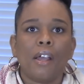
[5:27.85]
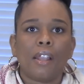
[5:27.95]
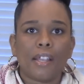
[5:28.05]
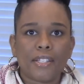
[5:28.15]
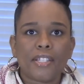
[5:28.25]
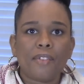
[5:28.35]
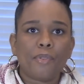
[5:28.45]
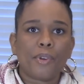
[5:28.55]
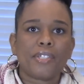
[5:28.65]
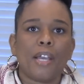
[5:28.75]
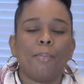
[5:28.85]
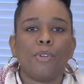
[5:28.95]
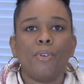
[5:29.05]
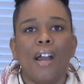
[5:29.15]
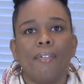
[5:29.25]
let's say for example
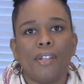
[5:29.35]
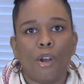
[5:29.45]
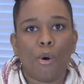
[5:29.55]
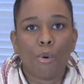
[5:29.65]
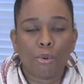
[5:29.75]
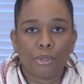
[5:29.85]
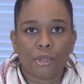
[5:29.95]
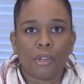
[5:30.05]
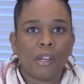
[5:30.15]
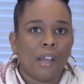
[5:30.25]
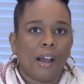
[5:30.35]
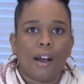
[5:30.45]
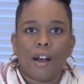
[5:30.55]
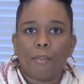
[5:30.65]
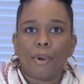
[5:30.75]
you have an older
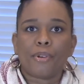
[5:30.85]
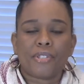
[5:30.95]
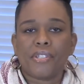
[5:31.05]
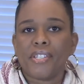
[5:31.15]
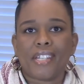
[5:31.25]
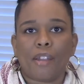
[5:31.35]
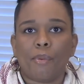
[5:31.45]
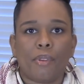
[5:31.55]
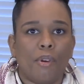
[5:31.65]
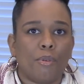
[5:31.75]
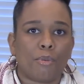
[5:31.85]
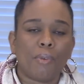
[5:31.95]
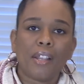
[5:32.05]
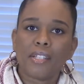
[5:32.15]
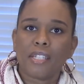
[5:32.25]
person staying with you, older
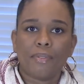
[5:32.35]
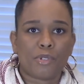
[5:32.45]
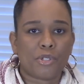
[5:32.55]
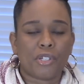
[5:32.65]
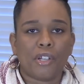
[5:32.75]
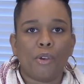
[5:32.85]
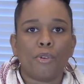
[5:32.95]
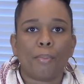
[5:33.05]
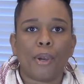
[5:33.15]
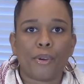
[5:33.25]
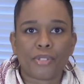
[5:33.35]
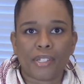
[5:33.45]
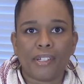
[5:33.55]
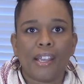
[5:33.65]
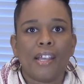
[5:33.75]
relative or just an older person.